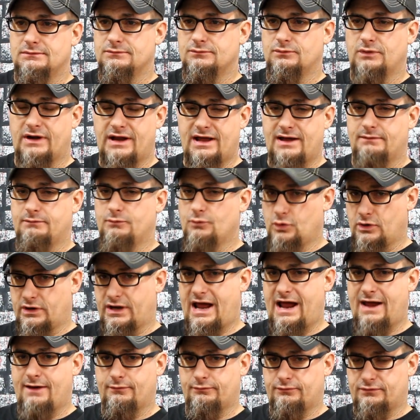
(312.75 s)
what
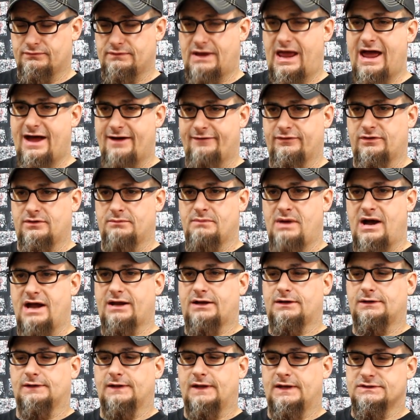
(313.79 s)
I have in my
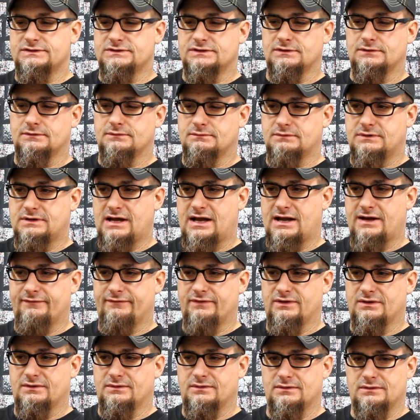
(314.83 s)
collection, kind
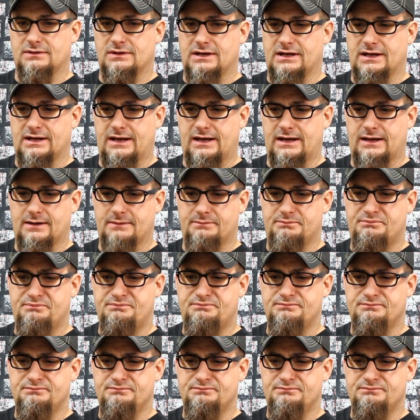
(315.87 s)
of a